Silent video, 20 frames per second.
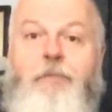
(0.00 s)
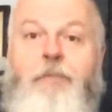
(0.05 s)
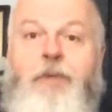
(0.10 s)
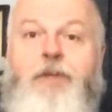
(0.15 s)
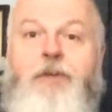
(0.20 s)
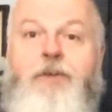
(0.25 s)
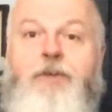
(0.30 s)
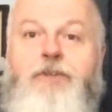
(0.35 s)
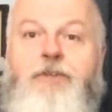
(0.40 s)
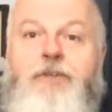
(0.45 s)

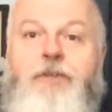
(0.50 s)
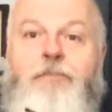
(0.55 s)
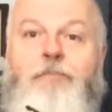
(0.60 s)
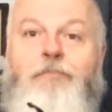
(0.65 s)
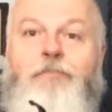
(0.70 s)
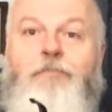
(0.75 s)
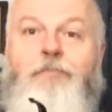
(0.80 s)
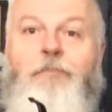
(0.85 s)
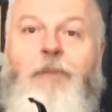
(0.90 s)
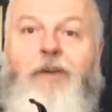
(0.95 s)
because
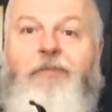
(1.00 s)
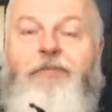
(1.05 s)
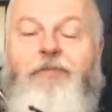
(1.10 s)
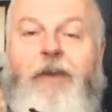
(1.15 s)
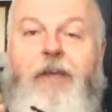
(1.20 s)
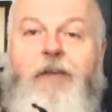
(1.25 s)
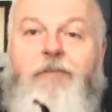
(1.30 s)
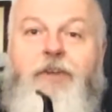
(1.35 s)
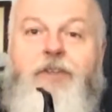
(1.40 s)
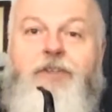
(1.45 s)
my
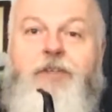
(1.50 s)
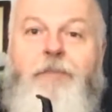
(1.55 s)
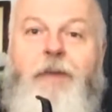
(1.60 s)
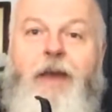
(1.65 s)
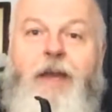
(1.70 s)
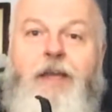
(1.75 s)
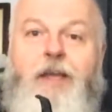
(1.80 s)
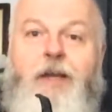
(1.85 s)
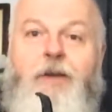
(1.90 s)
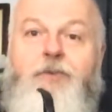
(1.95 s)
favourite
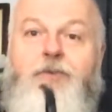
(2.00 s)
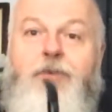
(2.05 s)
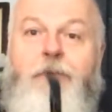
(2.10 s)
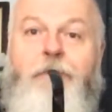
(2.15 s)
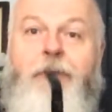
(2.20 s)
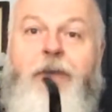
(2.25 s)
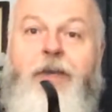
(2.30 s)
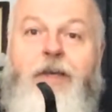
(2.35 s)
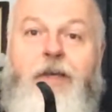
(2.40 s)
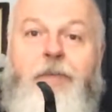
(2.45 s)
tobaccos
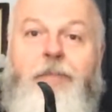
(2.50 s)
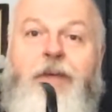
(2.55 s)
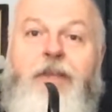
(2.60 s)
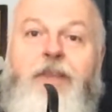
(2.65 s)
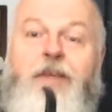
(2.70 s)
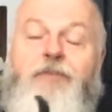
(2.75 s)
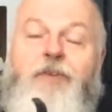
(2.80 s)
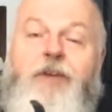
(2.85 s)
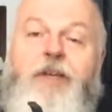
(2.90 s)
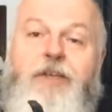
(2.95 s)
appear to be
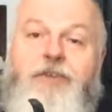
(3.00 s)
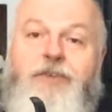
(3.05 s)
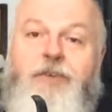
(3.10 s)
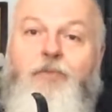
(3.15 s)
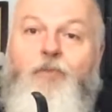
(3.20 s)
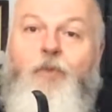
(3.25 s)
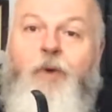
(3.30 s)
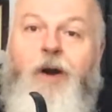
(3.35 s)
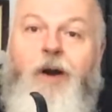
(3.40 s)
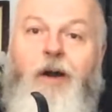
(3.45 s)
the
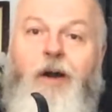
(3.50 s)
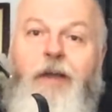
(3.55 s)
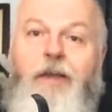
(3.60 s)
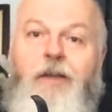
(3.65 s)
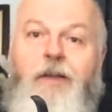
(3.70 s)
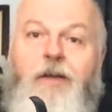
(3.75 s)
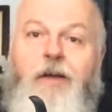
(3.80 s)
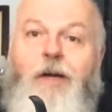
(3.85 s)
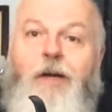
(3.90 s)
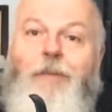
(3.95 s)
reason why
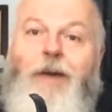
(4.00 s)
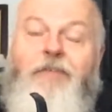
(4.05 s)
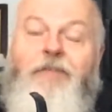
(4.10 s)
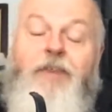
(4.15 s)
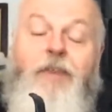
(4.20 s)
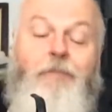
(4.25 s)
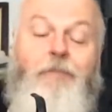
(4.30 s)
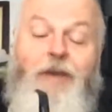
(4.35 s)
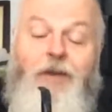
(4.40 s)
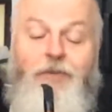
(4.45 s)
I'm
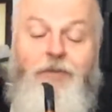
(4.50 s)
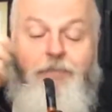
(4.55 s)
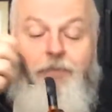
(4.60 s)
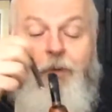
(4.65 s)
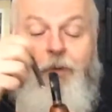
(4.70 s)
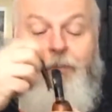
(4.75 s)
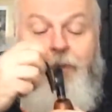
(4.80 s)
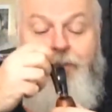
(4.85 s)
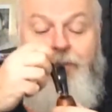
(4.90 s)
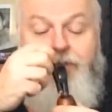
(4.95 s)
having the mouth
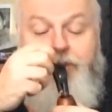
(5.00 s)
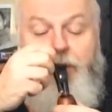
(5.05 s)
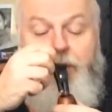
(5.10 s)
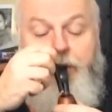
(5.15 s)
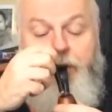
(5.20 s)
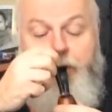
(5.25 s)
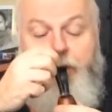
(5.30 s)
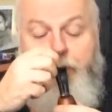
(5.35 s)
problems,